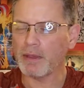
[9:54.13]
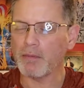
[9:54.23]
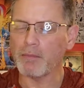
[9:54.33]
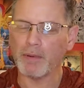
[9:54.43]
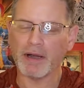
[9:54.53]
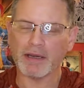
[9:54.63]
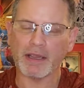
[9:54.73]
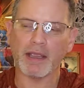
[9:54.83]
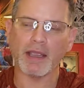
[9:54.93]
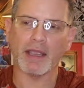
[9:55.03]
but
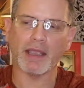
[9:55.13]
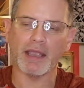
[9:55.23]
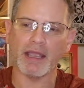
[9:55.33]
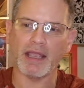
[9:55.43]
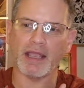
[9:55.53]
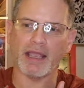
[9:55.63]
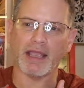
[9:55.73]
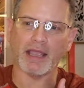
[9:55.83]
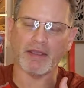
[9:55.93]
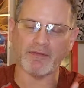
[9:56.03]

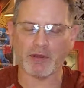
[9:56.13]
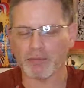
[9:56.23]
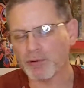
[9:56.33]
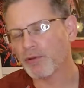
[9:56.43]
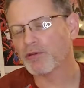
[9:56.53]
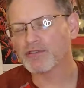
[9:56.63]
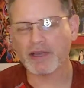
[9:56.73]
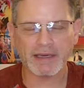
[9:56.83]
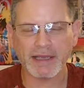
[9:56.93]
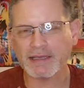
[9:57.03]
if you can pull those
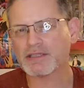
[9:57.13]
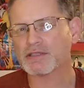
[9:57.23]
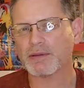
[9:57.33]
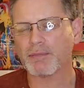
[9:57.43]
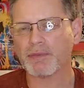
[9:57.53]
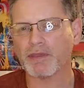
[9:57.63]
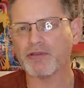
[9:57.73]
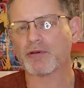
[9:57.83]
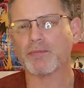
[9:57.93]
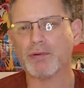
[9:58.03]
nine eights,
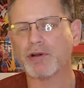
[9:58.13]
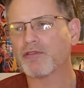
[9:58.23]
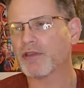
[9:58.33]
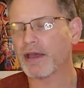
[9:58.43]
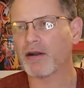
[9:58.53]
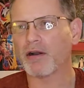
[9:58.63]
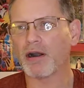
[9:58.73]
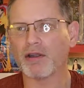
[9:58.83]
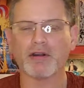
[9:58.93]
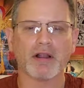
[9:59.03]
these are books that are
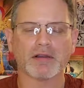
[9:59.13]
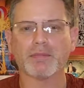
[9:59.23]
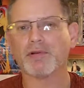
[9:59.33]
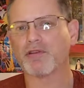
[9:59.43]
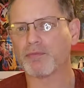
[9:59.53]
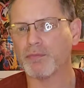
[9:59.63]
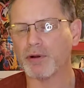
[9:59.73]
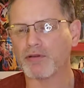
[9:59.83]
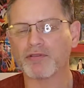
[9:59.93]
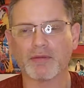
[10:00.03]
$100 plus
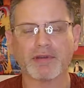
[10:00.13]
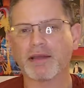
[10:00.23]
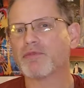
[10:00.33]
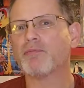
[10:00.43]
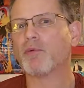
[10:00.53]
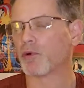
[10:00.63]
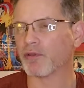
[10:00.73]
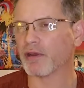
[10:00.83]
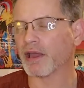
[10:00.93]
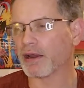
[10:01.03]
books, sometimes more
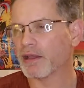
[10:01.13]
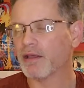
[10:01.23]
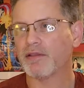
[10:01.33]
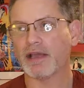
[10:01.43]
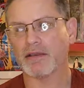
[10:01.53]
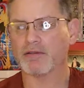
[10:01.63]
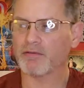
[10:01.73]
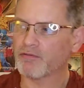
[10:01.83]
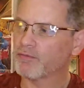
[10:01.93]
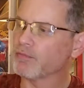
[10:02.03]
than that. That
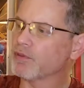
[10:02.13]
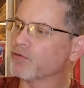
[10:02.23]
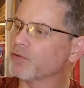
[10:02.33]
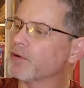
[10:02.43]
This one